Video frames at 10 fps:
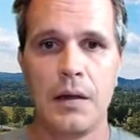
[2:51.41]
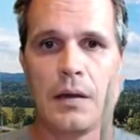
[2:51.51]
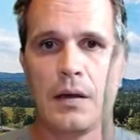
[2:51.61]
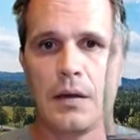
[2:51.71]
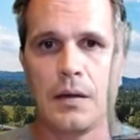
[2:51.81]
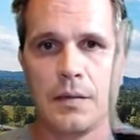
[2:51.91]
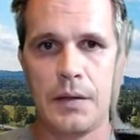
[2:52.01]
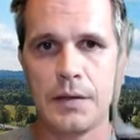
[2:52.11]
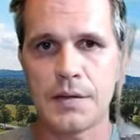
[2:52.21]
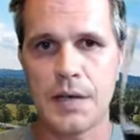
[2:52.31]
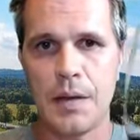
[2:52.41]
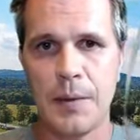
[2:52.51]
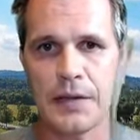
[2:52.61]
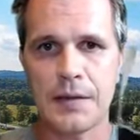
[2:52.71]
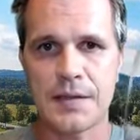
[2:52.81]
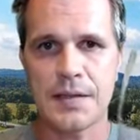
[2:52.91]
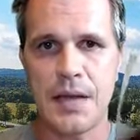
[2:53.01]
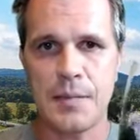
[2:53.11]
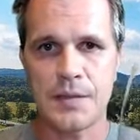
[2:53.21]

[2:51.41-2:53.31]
You can see about the same.